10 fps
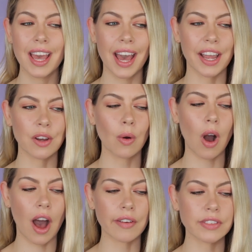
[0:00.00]
I don't
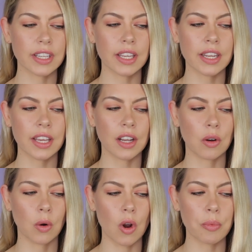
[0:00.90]
often
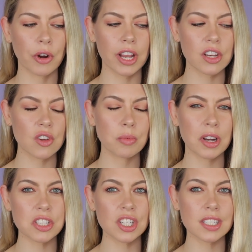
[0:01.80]
incorporate new
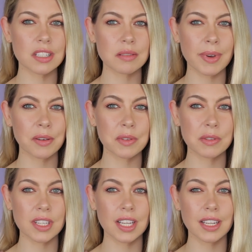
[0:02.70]
brushes into my
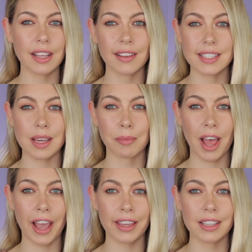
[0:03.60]
routine unless I'm
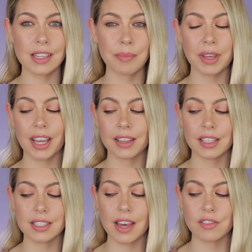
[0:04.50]
lacking something, and
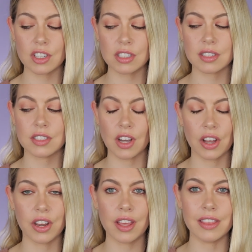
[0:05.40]
these have just
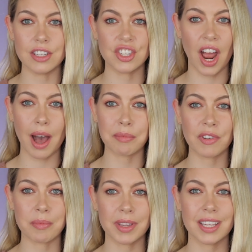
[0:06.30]
done the job
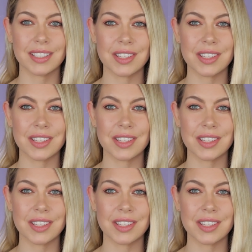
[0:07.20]
for me.